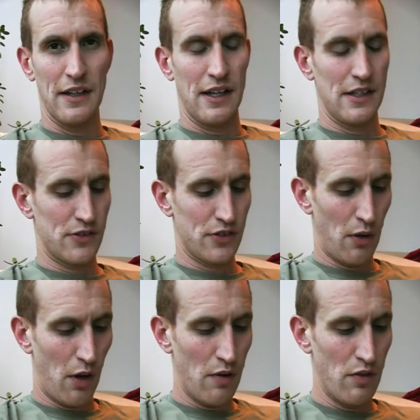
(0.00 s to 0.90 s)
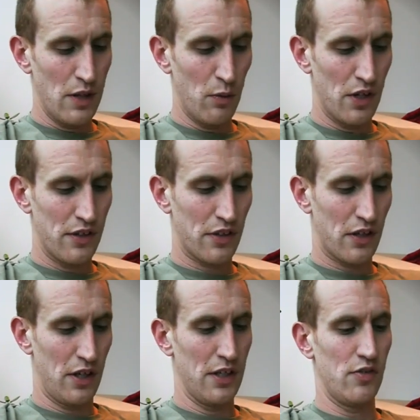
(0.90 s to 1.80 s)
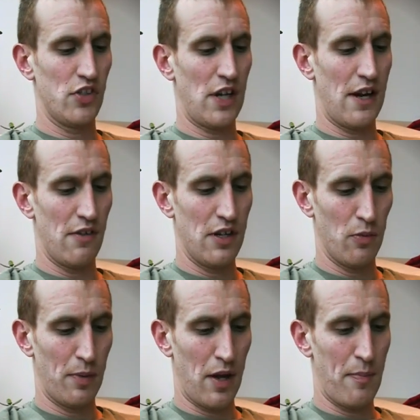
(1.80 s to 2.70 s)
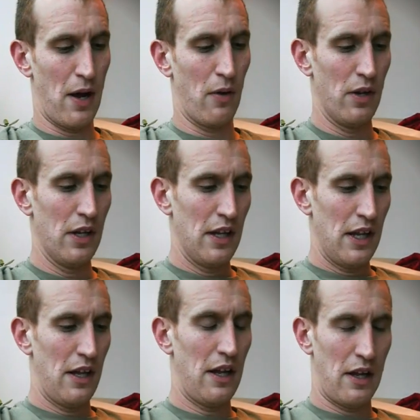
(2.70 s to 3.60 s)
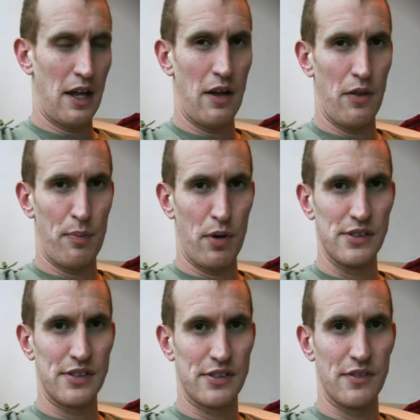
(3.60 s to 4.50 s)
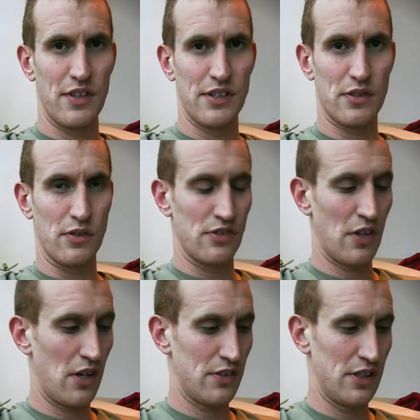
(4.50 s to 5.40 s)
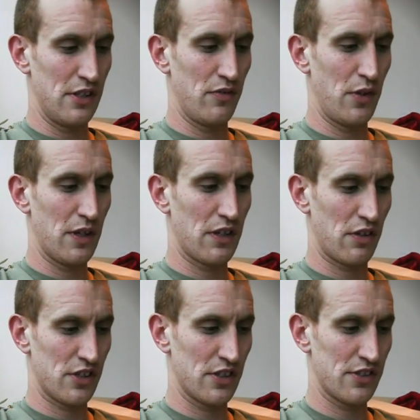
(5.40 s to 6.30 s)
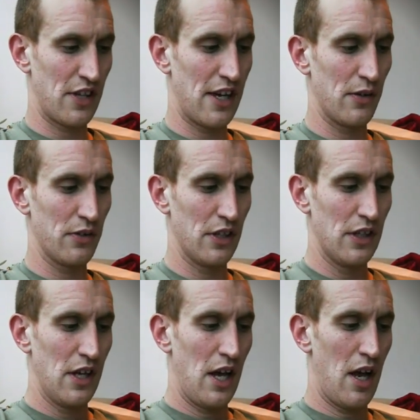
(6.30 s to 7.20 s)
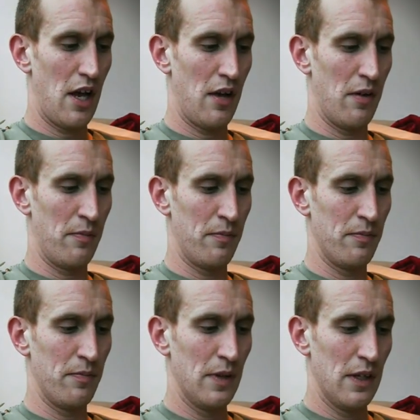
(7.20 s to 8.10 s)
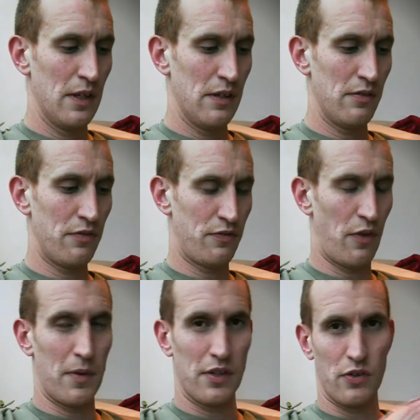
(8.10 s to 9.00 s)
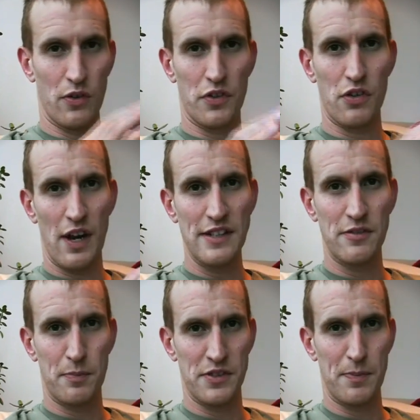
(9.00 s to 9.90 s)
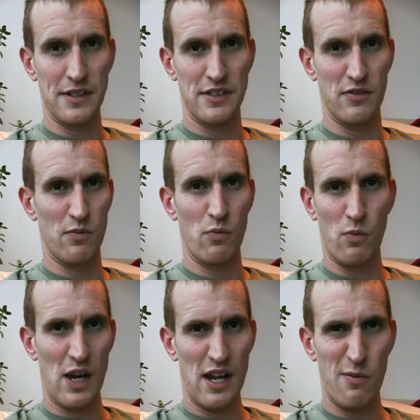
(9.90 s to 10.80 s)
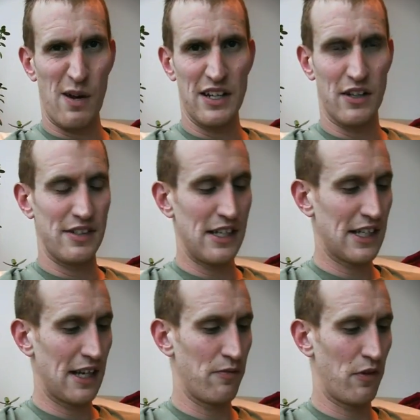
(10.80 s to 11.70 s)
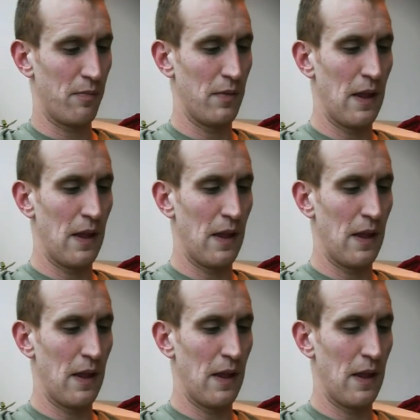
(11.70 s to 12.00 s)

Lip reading: And so I really wanted to kind of share a little bit about how the process of this got started, of doing Crushing Snails, from a sort of creative perspective, and where the idea came from.